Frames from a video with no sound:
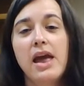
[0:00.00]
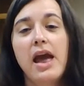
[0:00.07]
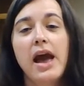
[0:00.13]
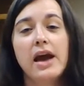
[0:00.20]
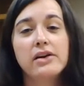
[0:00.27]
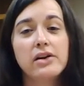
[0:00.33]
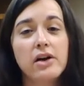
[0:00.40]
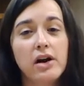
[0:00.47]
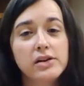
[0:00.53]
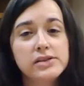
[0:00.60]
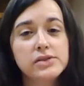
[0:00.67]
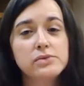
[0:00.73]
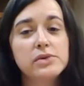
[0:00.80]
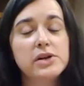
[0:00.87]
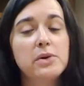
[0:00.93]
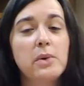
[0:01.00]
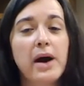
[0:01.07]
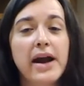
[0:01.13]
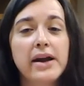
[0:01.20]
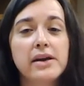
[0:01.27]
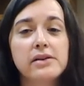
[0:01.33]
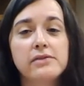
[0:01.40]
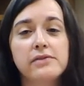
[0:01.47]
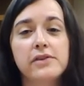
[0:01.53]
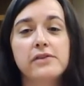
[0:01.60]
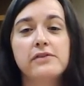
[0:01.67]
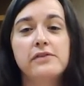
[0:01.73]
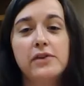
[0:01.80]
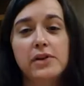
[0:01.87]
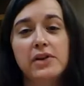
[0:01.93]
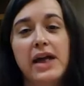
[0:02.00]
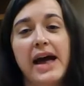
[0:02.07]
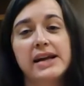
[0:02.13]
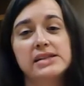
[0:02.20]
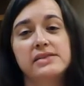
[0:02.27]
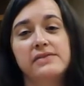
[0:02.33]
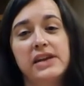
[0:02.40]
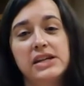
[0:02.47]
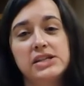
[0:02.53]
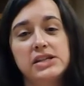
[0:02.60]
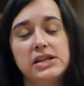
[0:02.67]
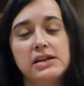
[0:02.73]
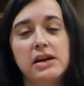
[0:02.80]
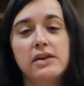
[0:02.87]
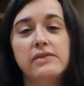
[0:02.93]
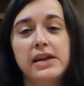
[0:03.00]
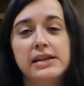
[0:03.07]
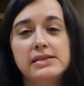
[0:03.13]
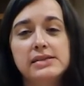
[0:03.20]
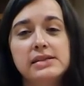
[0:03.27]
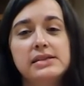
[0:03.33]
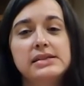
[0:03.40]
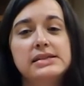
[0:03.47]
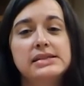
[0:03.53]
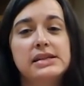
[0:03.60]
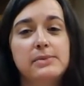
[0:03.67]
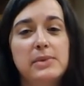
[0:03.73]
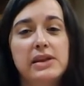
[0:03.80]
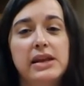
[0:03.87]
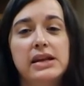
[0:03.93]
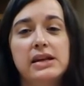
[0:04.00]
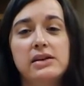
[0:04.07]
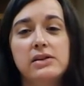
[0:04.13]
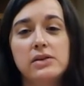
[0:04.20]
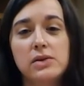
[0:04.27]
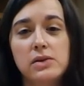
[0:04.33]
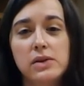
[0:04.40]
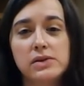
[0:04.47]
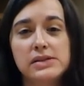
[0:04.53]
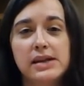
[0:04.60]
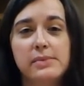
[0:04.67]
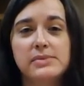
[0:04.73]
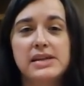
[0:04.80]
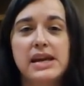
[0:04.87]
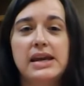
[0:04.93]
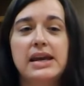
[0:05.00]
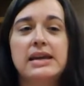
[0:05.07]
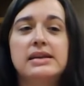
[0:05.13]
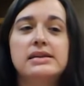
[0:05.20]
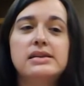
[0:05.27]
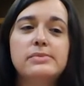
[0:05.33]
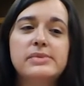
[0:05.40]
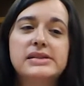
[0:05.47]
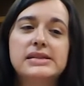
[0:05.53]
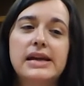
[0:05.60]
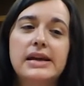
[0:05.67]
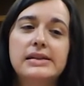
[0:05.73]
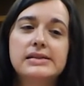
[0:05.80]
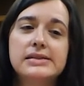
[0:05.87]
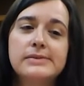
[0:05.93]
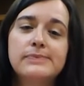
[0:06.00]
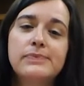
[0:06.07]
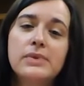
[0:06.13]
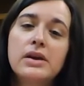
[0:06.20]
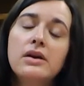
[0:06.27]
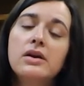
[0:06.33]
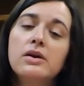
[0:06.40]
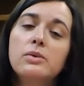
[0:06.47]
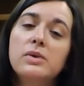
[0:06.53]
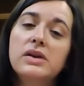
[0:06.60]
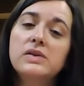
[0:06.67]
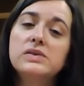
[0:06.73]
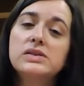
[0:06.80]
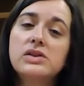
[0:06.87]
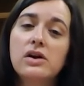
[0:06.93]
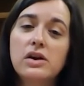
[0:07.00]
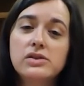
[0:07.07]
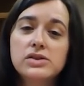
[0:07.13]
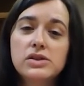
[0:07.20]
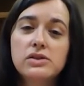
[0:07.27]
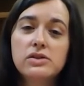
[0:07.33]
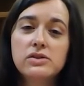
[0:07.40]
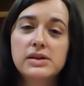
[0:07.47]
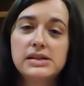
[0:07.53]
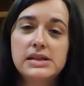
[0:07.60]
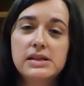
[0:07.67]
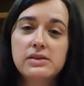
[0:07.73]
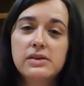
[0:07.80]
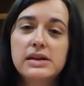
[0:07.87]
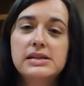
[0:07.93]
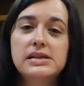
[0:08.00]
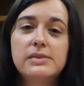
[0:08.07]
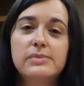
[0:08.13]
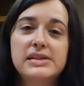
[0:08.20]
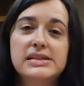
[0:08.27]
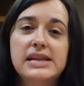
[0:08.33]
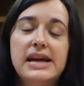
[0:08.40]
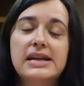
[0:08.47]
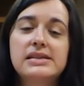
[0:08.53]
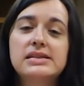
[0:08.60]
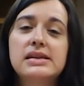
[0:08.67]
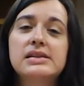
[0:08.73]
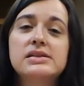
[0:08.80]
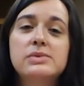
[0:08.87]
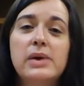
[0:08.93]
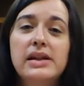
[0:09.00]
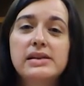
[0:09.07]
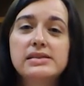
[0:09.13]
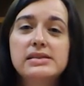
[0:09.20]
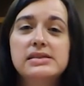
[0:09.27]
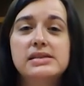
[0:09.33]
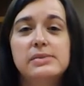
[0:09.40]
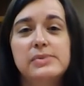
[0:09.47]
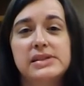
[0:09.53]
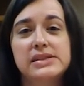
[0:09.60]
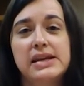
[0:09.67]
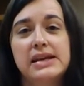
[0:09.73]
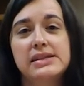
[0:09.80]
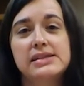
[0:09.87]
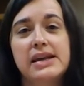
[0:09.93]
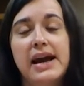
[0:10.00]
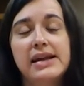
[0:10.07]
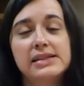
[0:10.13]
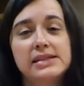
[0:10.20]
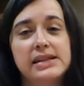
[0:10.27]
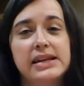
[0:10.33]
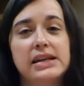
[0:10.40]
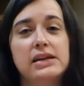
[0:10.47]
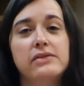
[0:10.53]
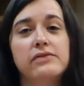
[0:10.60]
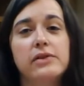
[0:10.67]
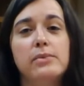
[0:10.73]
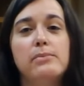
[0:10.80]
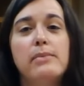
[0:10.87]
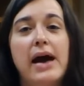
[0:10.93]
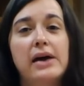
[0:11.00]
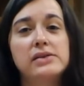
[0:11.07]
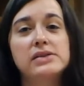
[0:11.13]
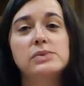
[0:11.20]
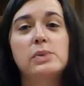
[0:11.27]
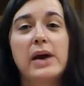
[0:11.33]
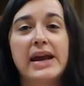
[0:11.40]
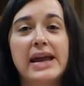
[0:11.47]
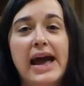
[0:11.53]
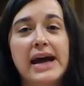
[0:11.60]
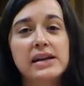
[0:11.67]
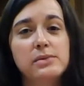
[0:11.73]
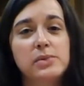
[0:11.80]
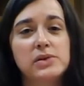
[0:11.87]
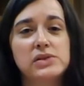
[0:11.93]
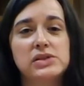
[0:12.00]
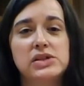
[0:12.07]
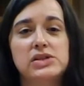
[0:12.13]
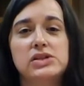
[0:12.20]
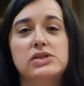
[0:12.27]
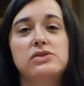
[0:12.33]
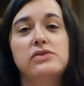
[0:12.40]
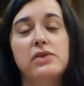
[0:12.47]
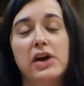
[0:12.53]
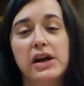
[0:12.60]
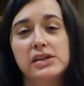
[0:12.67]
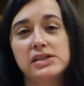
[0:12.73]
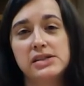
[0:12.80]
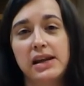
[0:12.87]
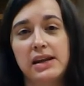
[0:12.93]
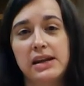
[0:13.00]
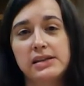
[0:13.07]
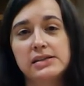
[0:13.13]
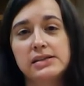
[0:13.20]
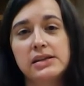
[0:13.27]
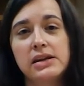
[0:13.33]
and are also required for full activation of insulin-stimulated glucose uptake in adipocytes. We used cultured 3T3 adipocytes as well as adipocytes isolated from mouse white adipose tissue for our studies.